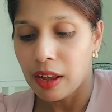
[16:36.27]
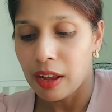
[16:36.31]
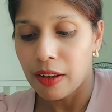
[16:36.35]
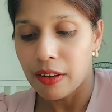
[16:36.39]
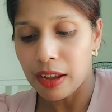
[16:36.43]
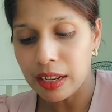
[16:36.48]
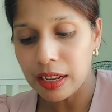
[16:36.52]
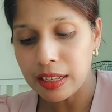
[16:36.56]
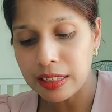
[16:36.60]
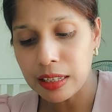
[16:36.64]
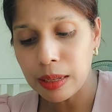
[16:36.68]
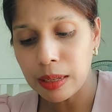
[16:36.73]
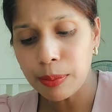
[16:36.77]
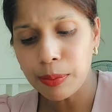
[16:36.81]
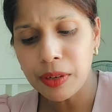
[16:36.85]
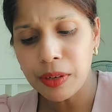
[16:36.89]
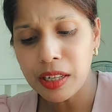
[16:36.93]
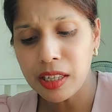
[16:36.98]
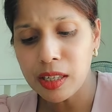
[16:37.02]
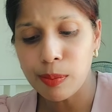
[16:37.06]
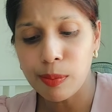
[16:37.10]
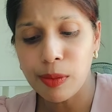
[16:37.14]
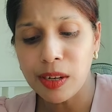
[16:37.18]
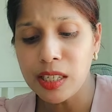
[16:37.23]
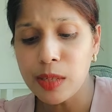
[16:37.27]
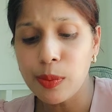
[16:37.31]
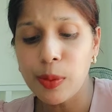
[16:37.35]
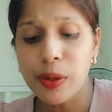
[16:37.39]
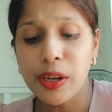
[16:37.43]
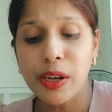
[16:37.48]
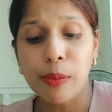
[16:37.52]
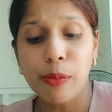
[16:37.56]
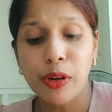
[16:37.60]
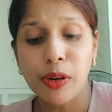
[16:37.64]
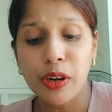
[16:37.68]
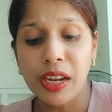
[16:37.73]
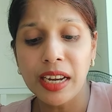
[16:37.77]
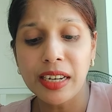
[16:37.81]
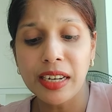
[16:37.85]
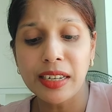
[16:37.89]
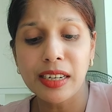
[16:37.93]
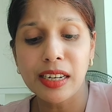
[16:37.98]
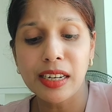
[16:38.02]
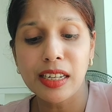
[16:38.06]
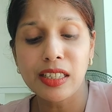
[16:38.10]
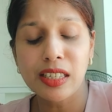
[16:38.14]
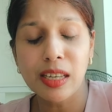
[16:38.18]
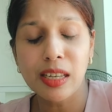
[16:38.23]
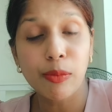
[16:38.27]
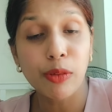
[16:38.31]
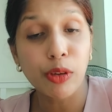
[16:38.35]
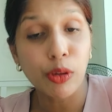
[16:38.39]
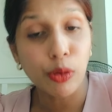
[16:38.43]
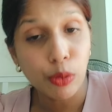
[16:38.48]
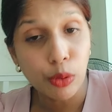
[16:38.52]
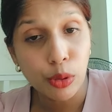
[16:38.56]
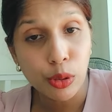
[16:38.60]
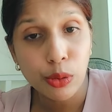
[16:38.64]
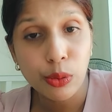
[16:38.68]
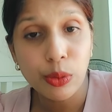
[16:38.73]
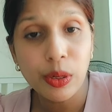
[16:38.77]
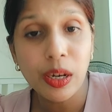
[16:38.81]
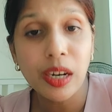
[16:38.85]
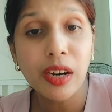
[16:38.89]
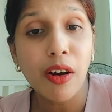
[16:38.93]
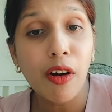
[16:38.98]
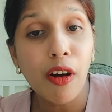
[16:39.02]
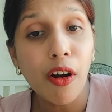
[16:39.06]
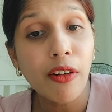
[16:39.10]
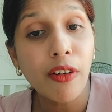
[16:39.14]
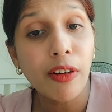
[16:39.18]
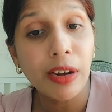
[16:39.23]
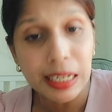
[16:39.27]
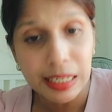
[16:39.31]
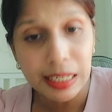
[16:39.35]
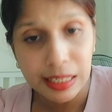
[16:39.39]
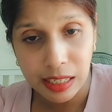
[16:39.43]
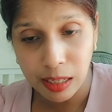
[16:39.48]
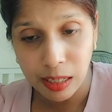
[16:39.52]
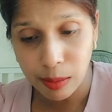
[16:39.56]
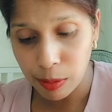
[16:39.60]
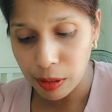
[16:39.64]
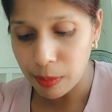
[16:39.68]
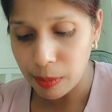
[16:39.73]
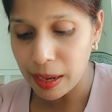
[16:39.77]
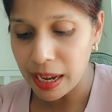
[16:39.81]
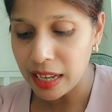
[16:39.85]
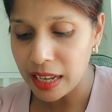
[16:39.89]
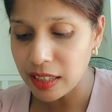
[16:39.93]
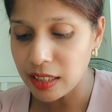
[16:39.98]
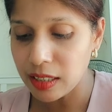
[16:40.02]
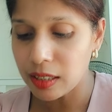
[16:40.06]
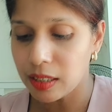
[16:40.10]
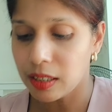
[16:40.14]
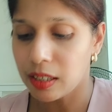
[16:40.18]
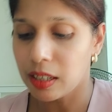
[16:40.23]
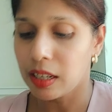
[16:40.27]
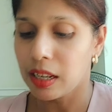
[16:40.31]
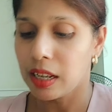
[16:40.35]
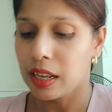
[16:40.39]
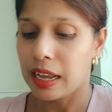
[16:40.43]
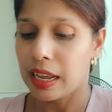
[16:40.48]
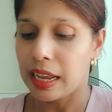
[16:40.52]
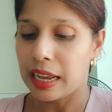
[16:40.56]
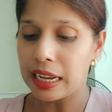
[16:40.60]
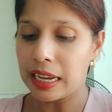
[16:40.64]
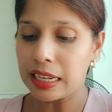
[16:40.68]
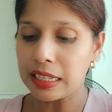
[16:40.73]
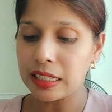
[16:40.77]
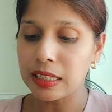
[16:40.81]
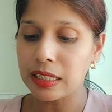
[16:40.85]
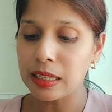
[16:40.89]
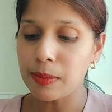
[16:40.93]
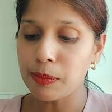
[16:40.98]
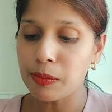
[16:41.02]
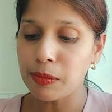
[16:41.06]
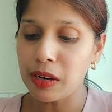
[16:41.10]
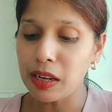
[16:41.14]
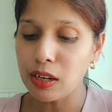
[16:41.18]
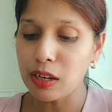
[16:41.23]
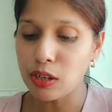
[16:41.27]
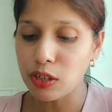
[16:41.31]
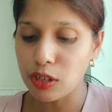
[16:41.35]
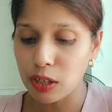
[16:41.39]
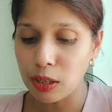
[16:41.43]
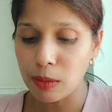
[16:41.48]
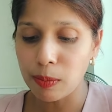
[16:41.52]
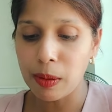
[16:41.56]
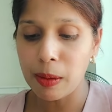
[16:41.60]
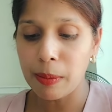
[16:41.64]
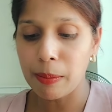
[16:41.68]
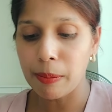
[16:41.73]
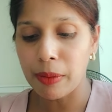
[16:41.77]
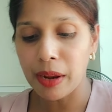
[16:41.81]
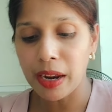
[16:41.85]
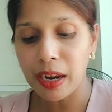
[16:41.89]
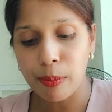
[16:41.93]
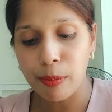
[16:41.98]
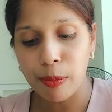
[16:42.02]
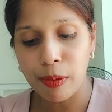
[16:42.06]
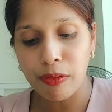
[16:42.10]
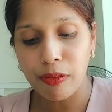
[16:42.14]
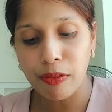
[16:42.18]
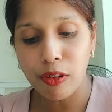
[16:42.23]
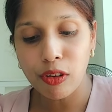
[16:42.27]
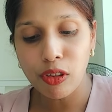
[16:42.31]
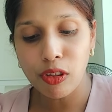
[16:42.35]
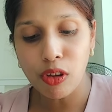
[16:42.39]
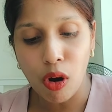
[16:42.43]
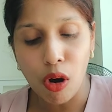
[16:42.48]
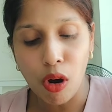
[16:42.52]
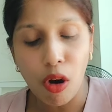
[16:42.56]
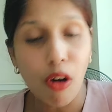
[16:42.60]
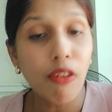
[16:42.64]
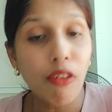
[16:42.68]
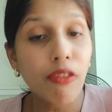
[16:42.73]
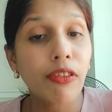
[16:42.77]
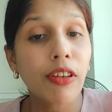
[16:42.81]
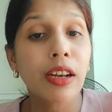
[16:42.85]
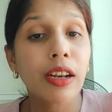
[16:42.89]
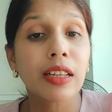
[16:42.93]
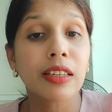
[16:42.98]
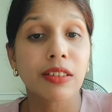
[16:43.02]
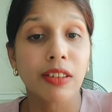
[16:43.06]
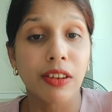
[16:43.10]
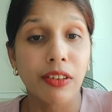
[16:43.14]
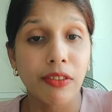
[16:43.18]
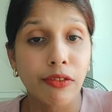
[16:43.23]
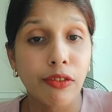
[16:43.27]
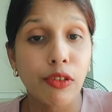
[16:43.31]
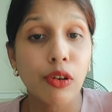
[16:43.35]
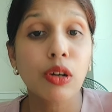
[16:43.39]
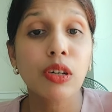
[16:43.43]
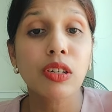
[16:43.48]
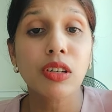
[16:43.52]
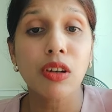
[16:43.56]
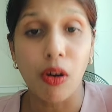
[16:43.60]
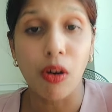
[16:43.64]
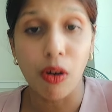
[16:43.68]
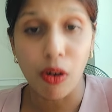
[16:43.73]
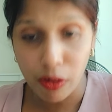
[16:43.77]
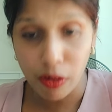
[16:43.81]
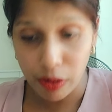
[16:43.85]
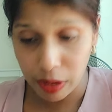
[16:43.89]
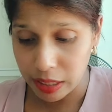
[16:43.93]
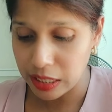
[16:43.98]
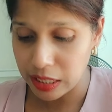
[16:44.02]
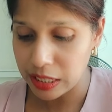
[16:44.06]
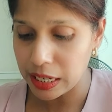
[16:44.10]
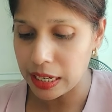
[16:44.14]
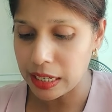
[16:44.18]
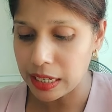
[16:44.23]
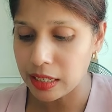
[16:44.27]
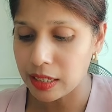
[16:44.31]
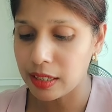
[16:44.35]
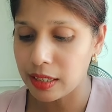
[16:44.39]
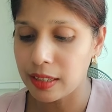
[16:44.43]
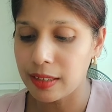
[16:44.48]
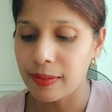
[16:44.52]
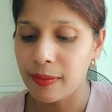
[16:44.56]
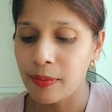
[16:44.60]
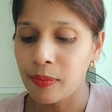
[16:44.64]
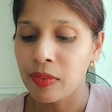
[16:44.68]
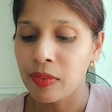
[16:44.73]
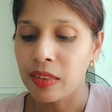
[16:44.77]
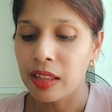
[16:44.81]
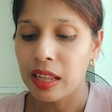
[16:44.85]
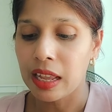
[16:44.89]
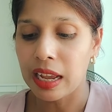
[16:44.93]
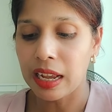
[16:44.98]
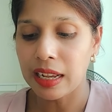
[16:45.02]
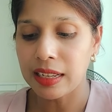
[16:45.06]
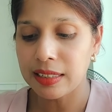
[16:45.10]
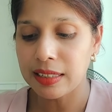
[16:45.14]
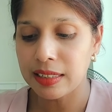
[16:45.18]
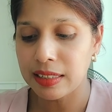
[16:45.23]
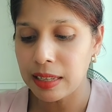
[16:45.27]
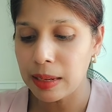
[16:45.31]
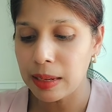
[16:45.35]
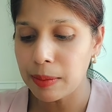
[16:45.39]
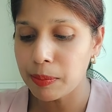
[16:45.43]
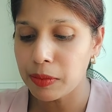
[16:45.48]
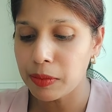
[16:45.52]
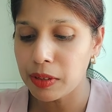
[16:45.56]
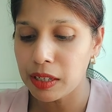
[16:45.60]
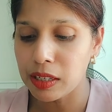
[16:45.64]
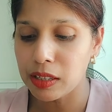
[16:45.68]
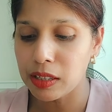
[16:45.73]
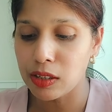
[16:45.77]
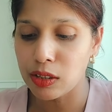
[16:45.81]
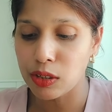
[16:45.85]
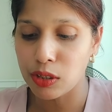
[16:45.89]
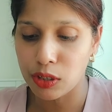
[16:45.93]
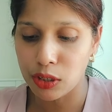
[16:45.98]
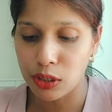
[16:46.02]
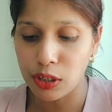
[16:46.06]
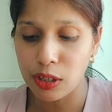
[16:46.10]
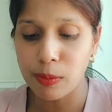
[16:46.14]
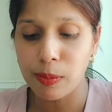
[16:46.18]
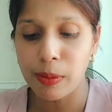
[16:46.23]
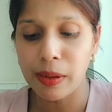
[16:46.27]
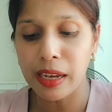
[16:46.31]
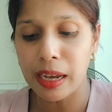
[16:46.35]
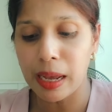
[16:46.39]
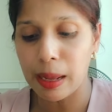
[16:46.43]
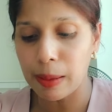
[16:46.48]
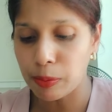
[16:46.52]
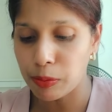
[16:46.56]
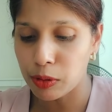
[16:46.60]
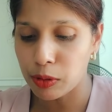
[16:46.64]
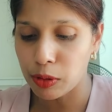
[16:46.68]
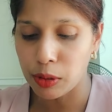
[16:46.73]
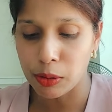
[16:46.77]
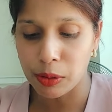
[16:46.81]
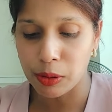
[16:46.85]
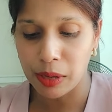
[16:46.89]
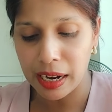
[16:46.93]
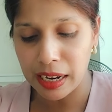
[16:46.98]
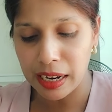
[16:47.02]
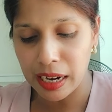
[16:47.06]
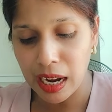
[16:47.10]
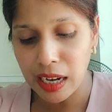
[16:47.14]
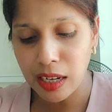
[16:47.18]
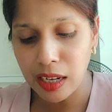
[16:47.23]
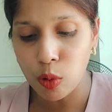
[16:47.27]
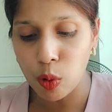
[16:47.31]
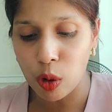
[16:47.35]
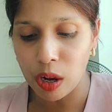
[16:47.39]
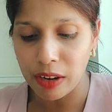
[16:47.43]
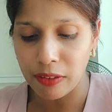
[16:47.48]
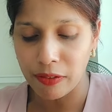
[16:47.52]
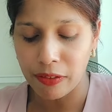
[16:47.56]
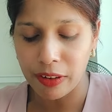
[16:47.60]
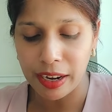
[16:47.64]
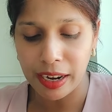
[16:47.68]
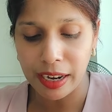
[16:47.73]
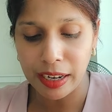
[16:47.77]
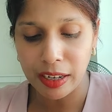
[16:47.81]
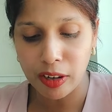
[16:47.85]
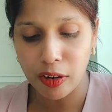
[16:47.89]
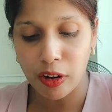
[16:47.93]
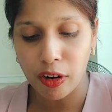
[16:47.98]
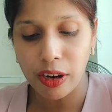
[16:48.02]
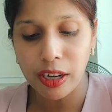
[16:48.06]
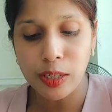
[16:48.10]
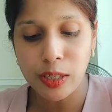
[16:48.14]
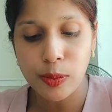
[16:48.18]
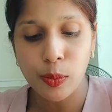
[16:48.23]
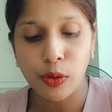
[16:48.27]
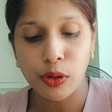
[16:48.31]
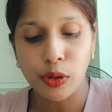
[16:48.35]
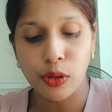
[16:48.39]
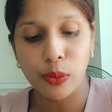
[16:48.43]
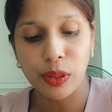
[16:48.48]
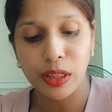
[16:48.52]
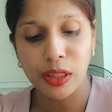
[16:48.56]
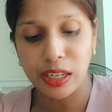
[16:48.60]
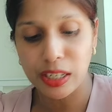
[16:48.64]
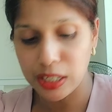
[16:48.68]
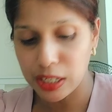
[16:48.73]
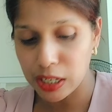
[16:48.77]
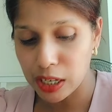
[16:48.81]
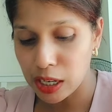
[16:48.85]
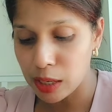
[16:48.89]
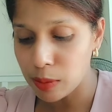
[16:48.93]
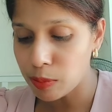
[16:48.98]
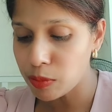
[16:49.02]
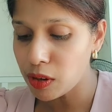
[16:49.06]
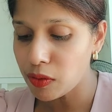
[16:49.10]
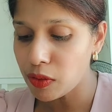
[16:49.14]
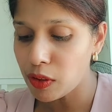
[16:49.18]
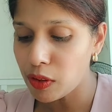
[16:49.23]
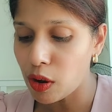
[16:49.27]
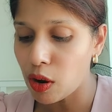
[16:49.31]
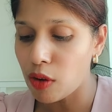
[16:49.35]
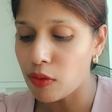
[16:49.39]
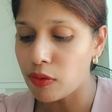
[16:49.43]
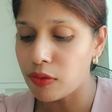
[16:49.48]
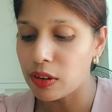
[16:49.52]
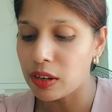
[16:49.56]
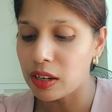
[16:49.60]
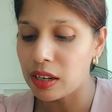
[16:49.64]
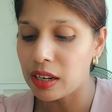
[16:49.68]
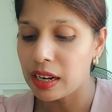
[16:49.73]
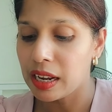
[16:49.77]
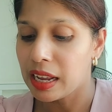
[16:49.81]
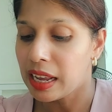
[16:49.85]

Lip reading: Acceptance must be communicated in some usual or reasonable manner. Acceptance should be made before the offer is revoked or rejected. Acceptance should be absolute and unqualified and correspond with the terms of the offer.